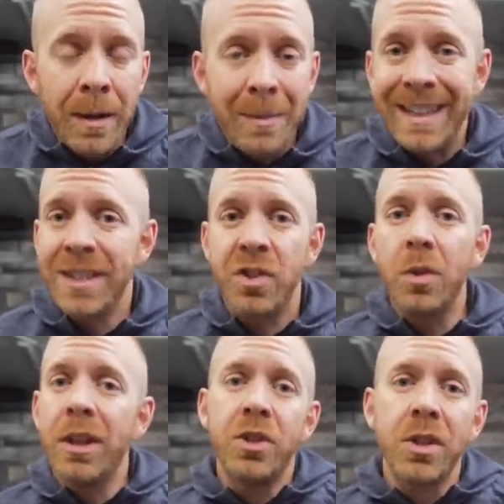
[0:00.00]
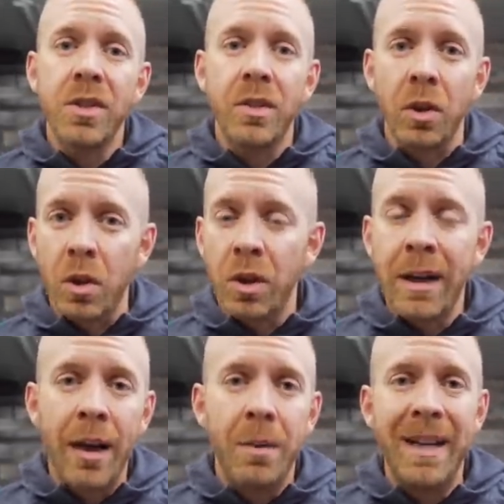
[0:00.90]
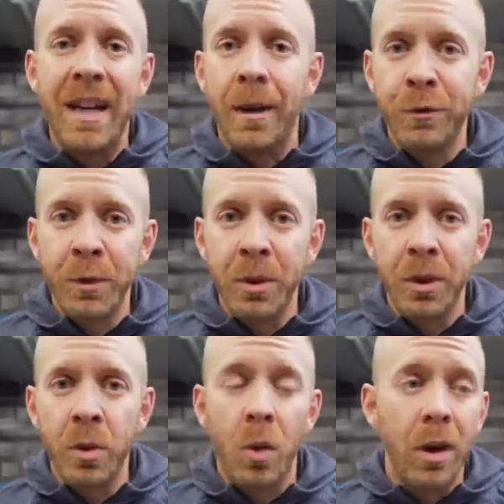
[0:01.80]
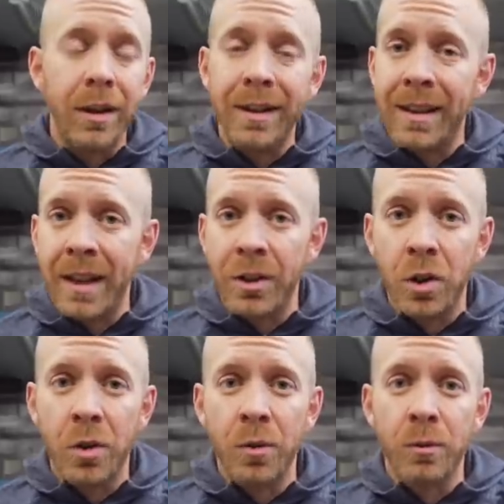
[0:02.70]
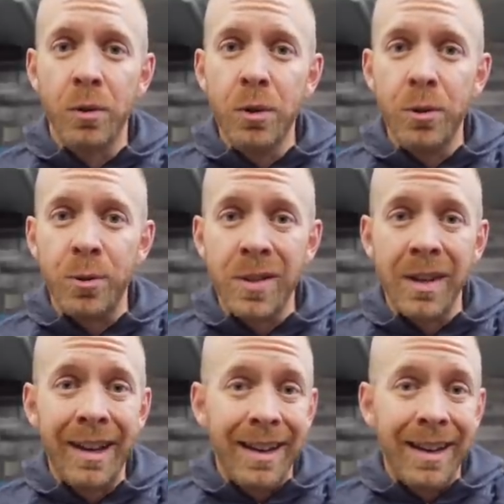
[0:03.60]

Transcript: because you could just learn how to be comfortable in the water and then cruise.